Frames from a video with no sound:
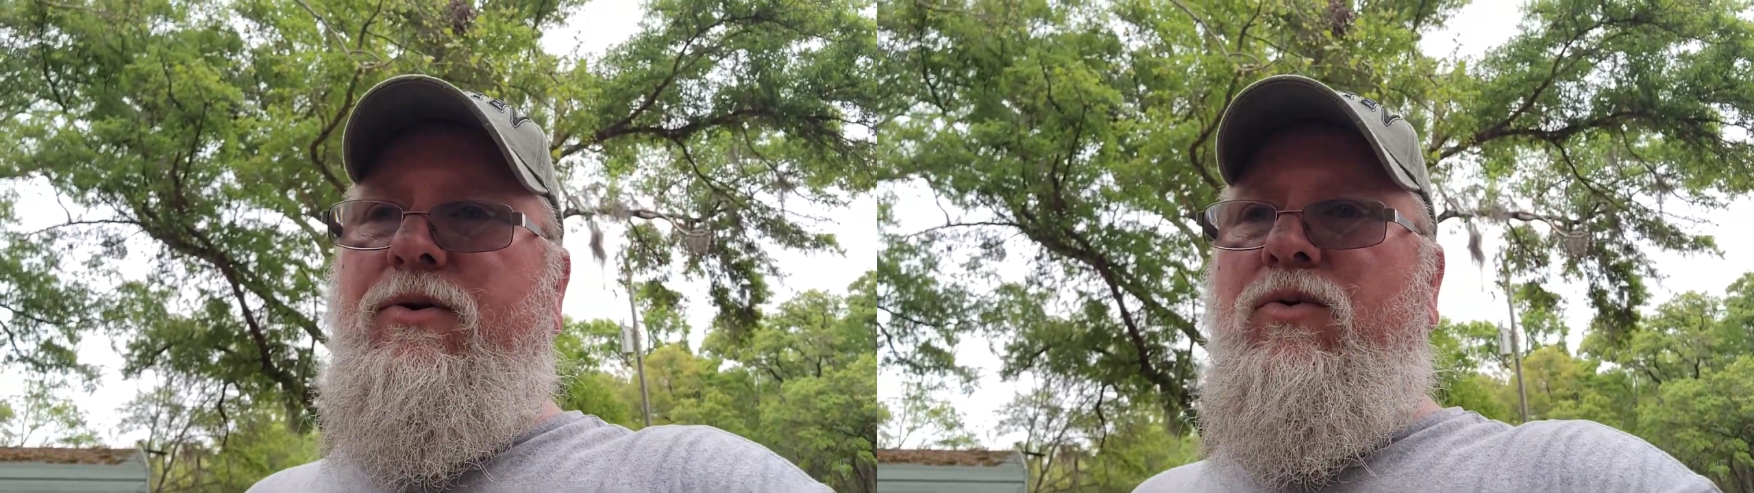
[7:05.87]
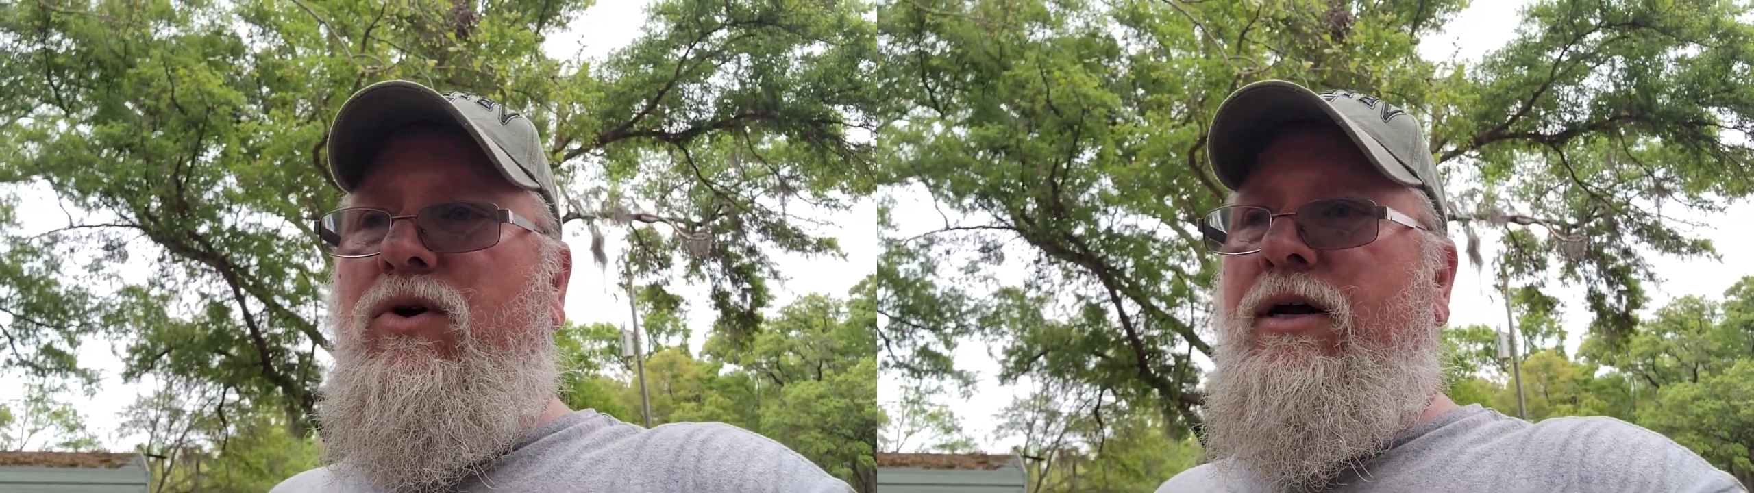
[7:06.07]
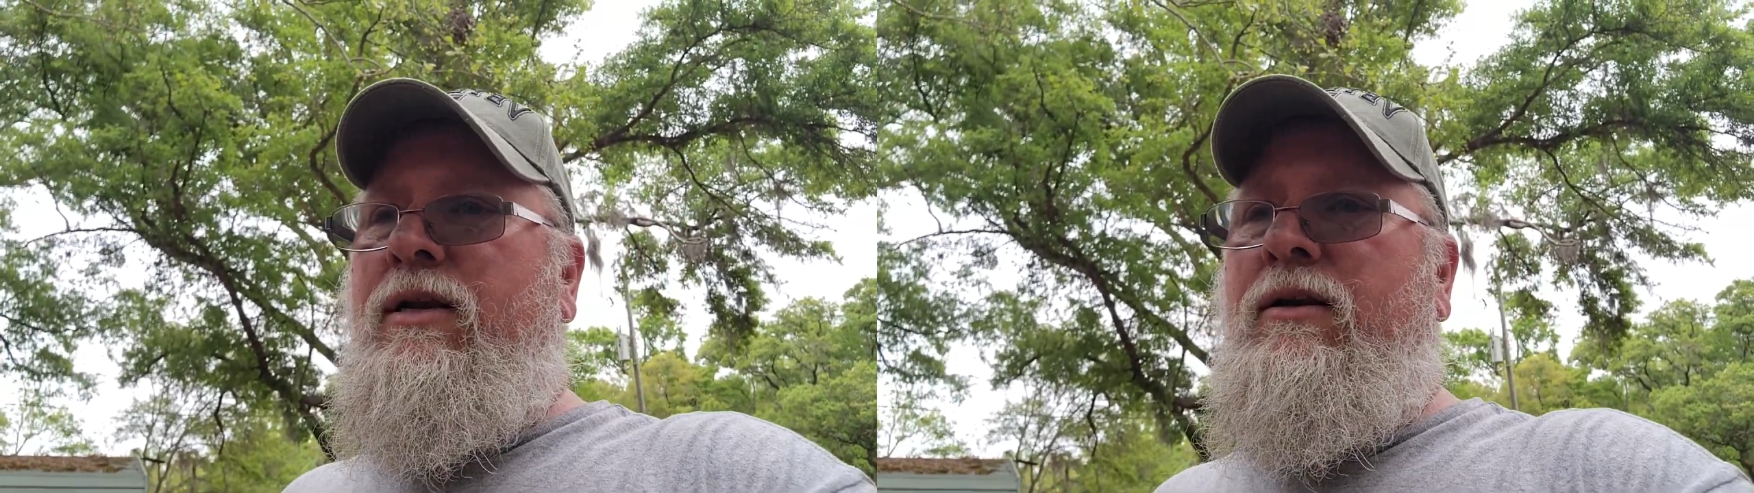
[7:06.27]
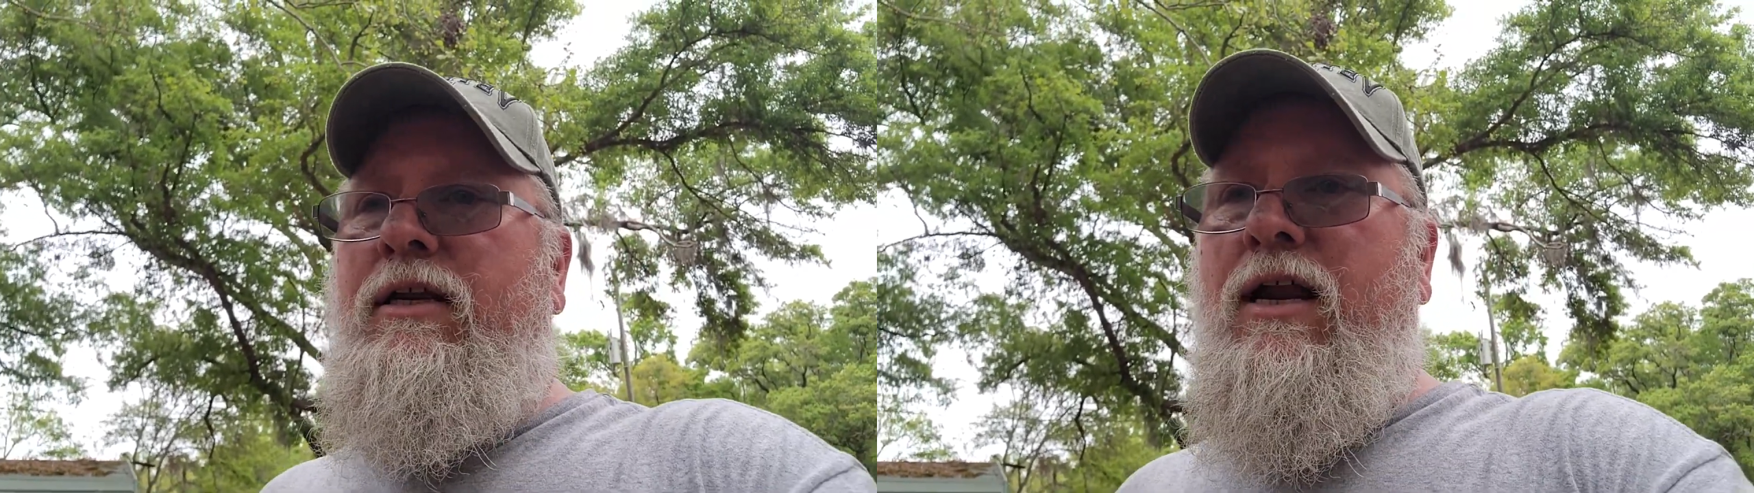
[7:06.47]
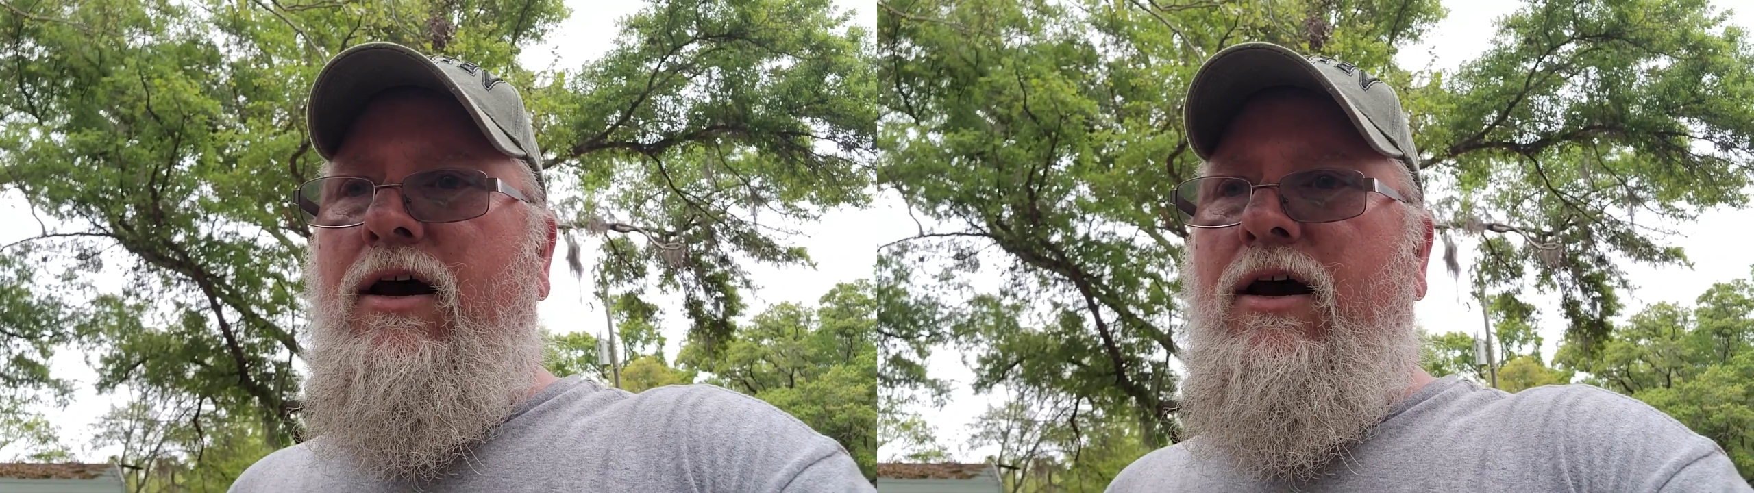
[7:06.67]
1, you
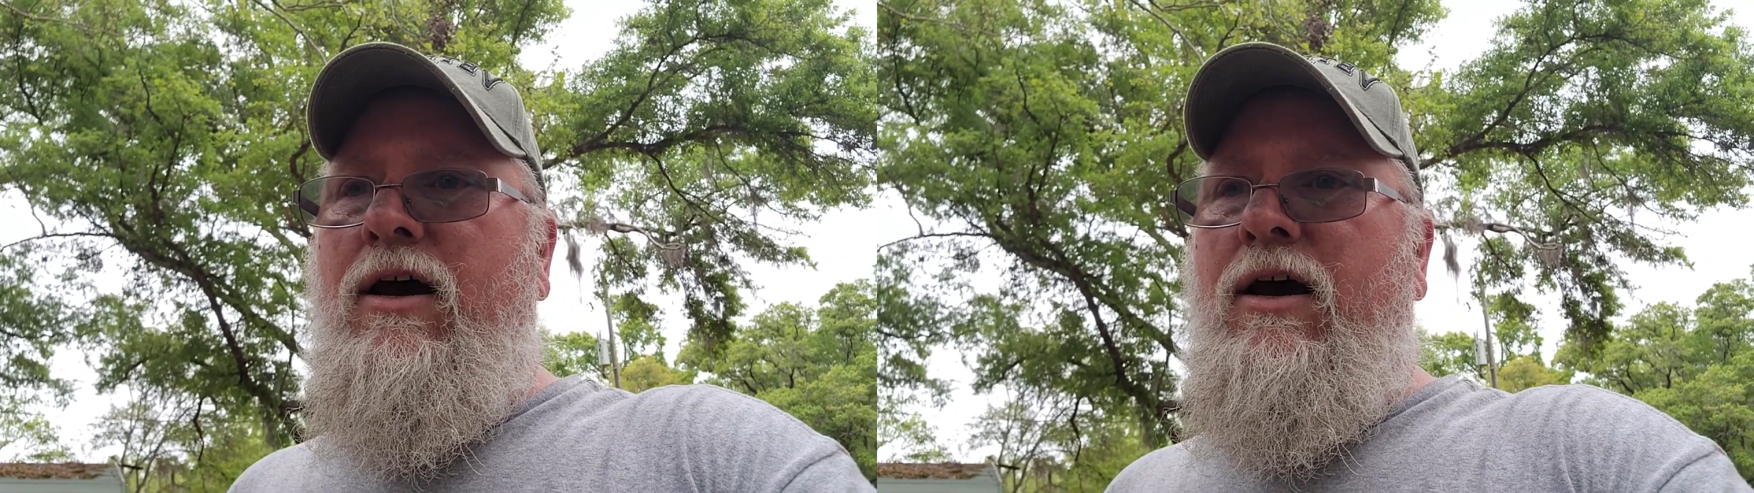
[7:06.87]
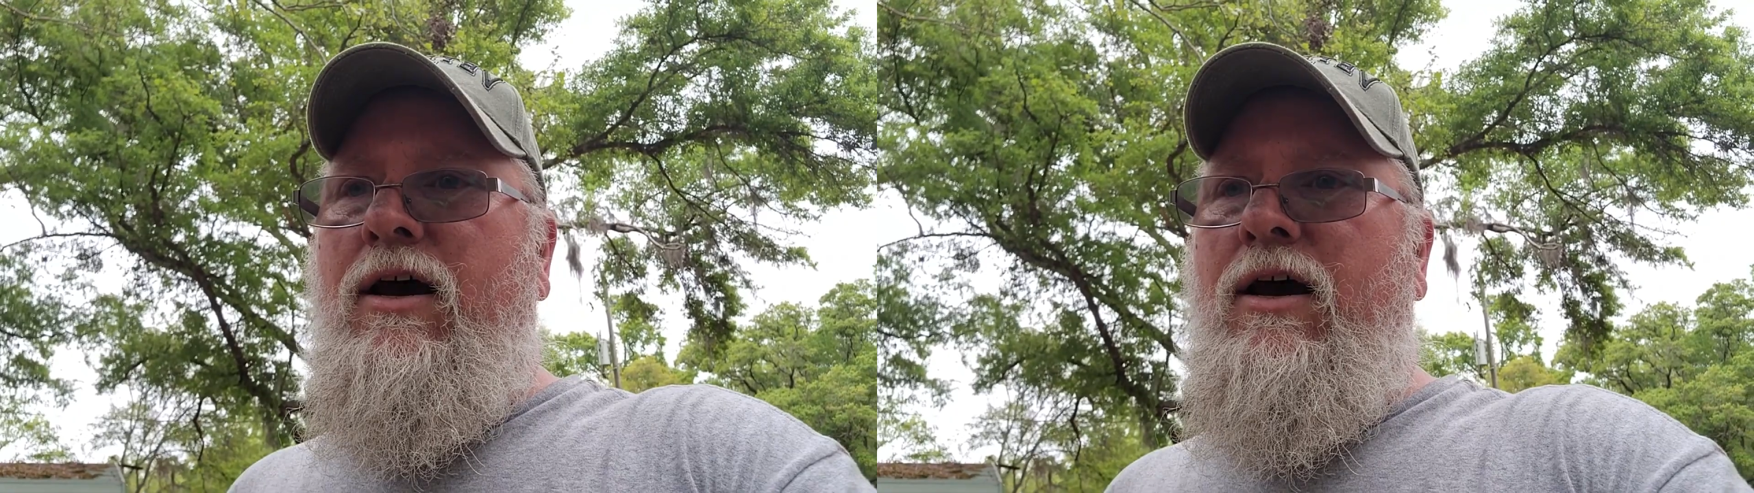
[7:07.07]
know. But